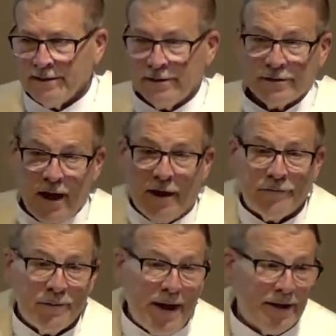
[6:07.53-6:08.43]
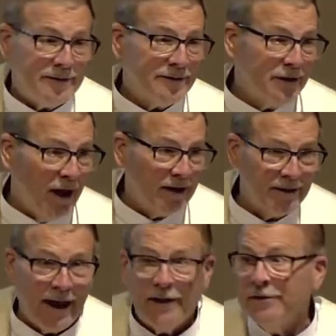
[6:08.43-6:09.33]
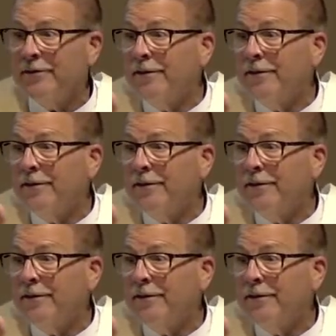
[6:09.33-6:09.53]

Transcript: Your confirmands, young and